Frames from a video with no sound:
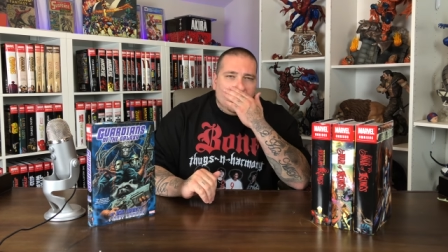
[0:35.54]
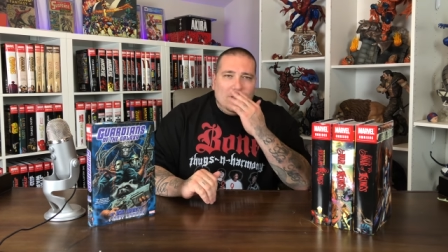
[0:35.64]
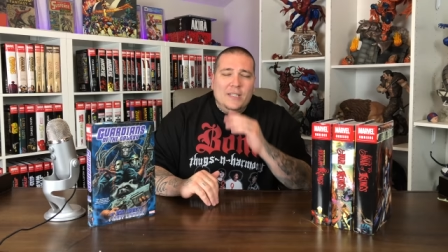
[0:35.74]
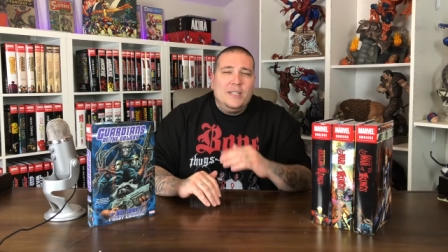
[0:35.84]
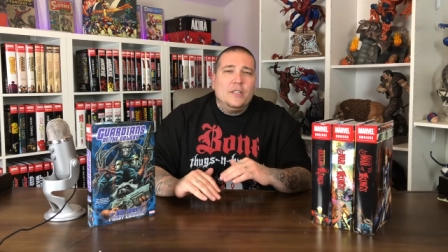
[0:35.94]

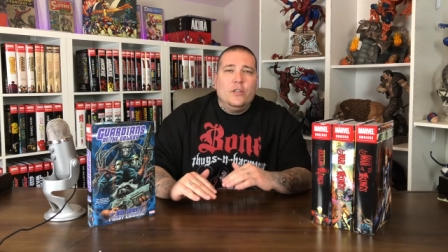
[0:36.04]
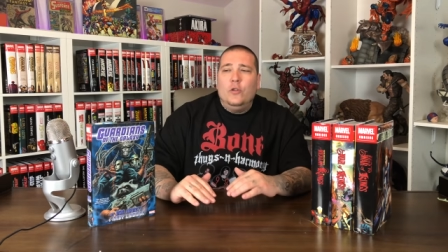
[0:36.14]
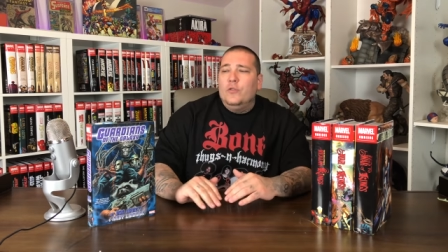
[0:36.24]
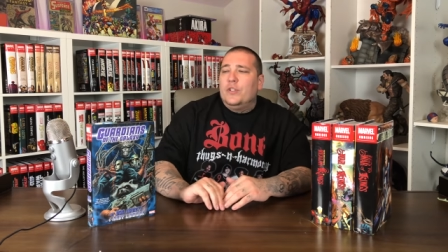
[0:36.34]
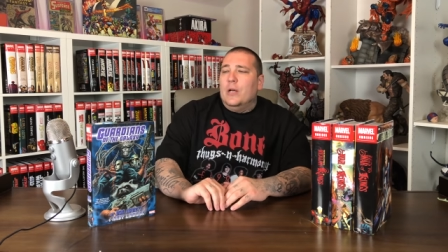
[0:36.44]
this is a
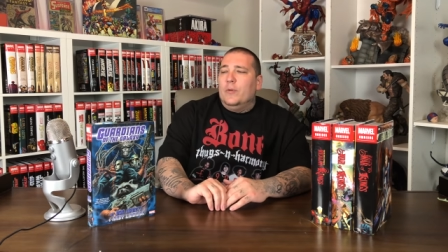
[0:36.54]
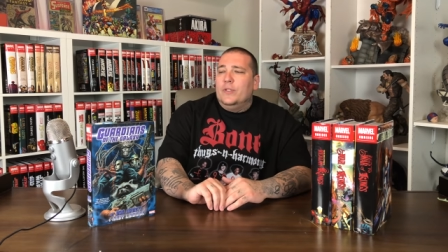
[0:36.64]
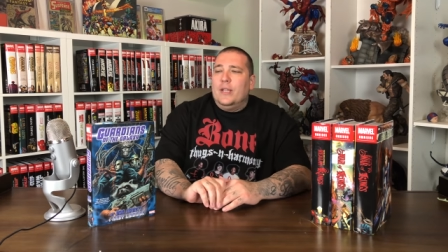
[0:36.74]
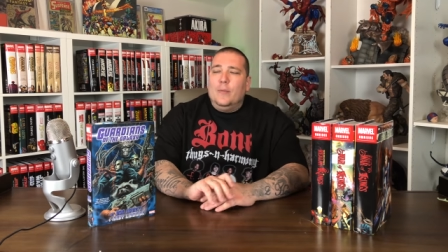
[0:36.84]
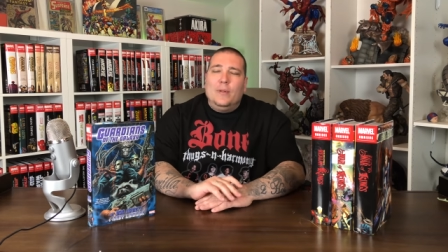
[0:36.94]
huge double
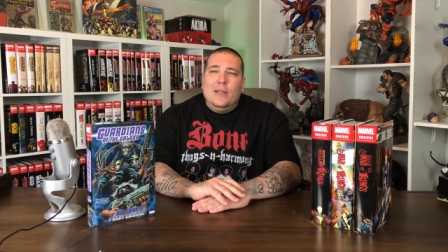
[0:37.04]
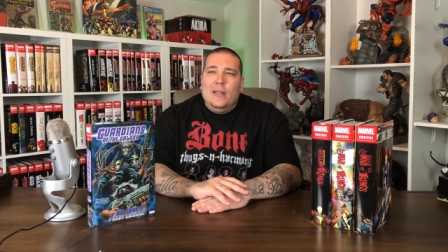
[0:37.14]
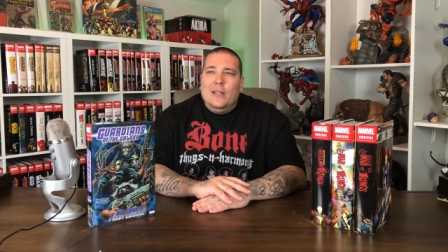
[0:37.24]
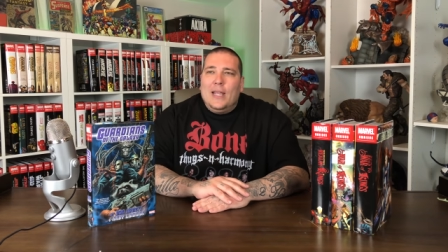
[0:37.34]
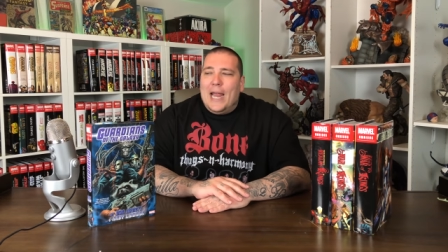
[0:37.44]
dip,
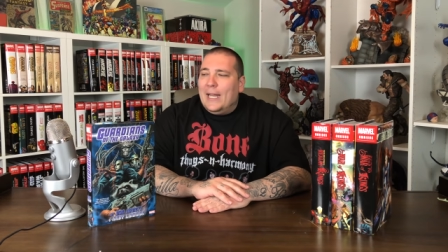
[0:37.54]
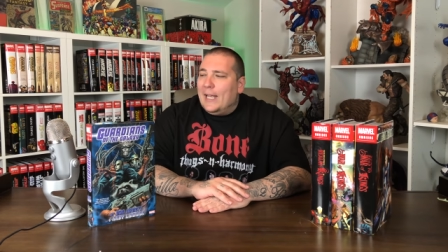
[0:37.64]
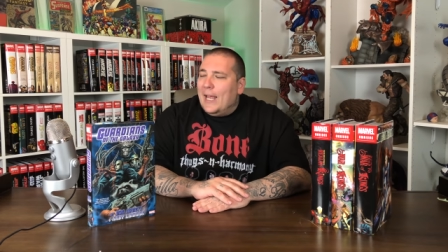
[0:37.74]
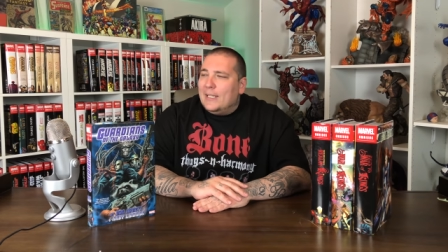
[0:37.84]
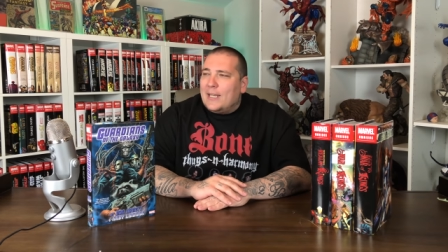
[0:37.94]
and
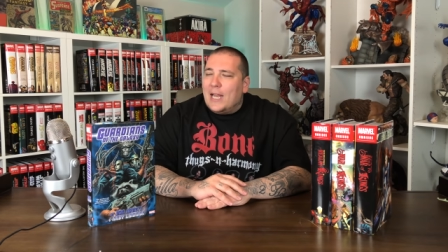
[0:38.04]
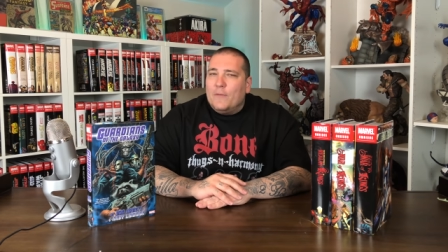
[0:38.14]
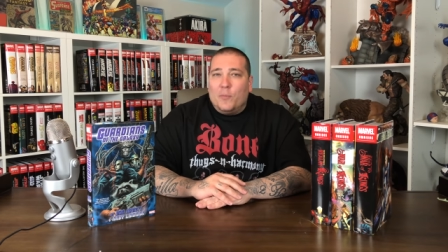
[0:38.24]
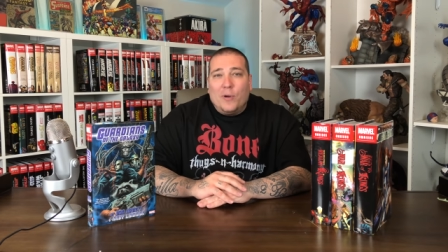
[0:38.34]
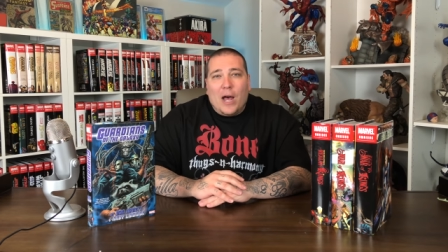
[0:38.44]
it, it's kind of
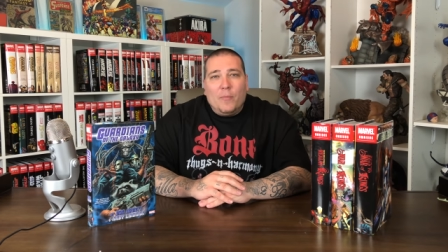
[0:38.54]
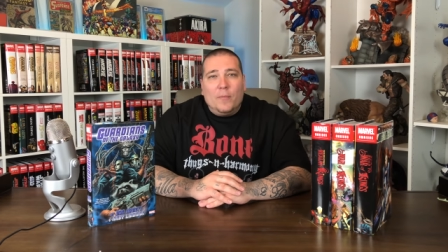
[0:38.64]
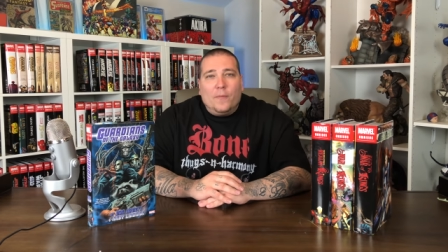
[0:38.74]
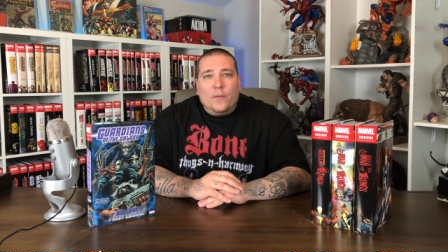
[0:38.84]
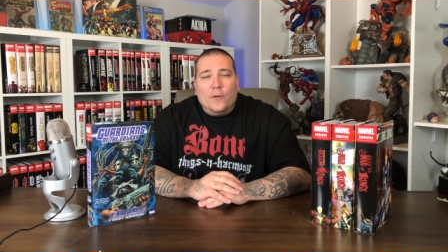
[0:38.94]
a
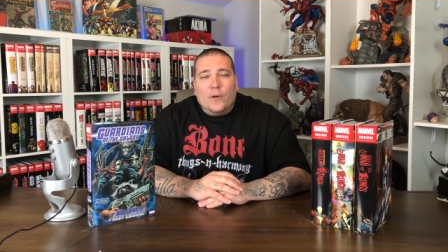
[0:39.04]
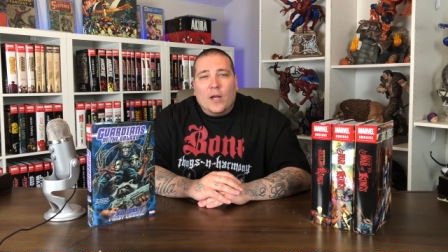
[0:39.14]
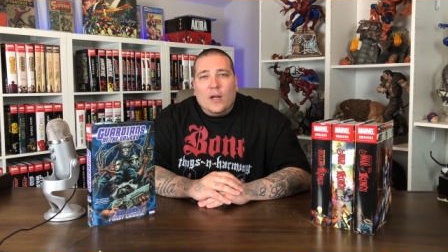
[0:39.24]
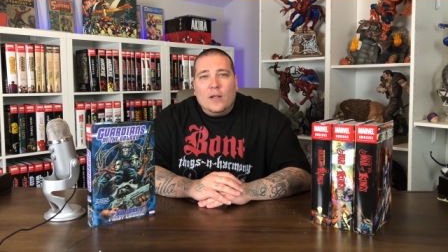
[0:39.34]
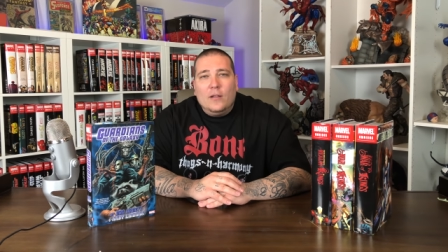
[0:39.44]
problem for
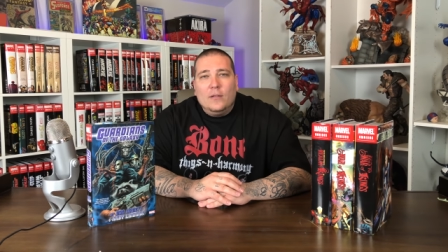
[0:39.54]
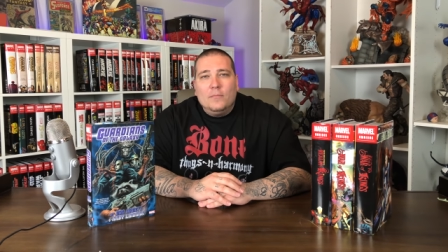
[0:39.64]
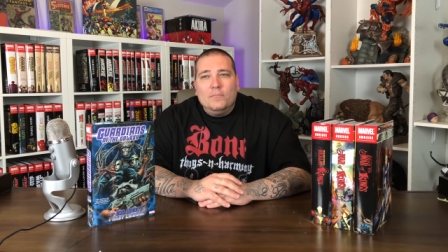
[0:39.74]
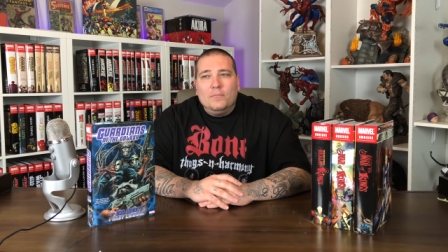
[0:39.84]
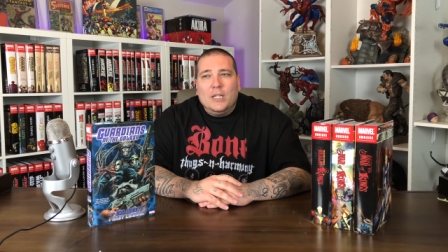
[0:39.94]
uh,
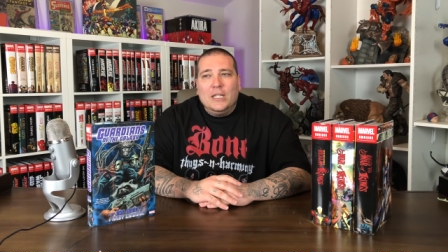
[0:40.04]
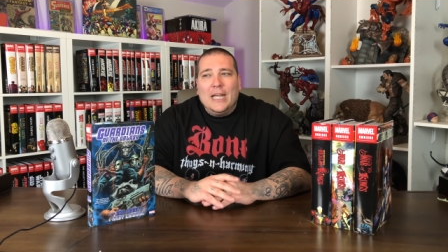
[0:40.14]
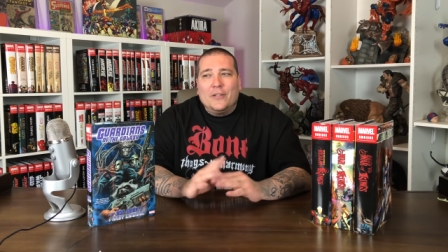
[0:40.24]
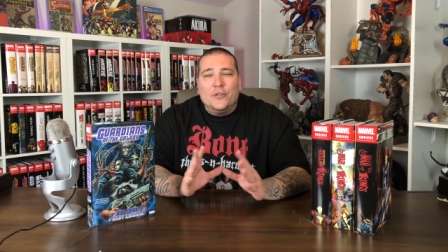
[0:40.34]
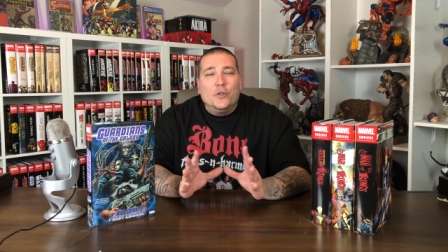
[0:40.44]

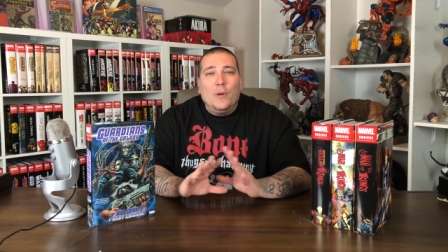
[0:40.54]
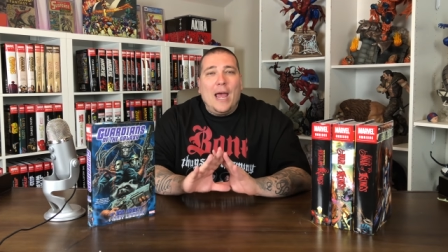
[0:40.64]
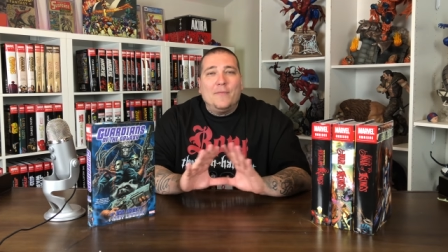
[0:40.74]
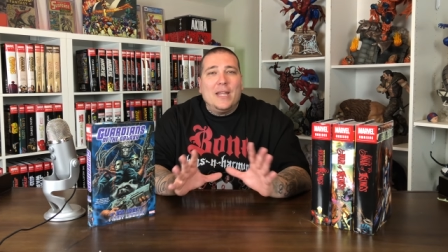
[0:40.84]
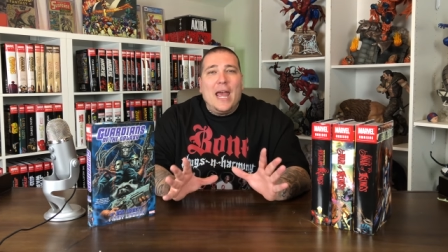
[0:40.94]
collectors who
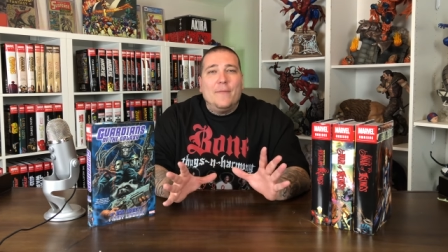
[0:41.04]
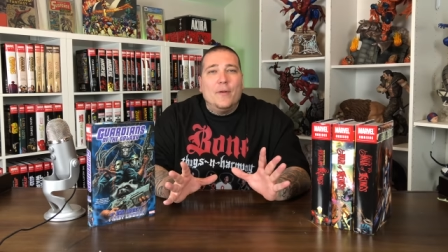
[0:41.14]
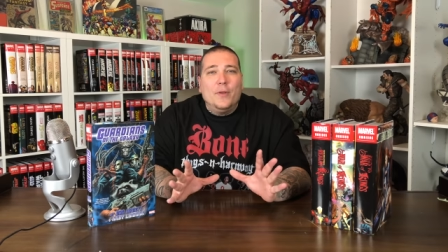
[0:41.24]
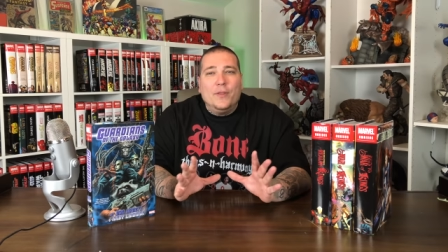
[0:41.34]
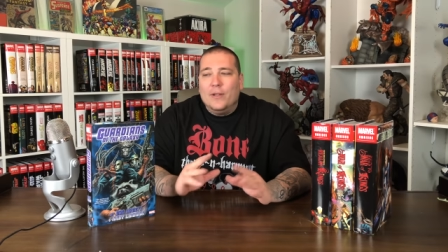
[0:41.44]
have to have
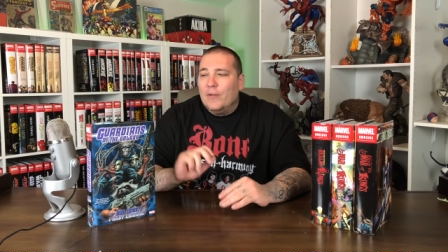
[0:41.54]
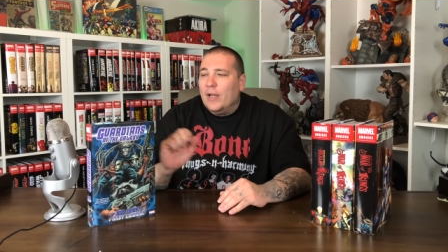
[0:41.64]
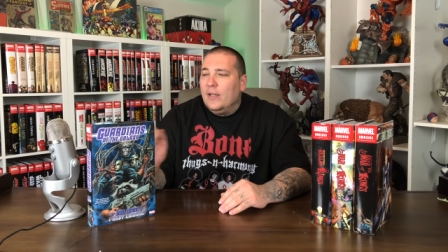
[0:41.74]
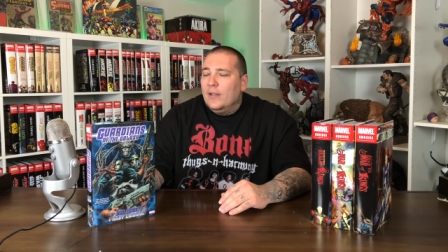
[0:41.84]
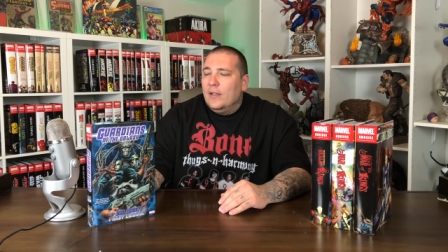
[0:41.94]
everything, right?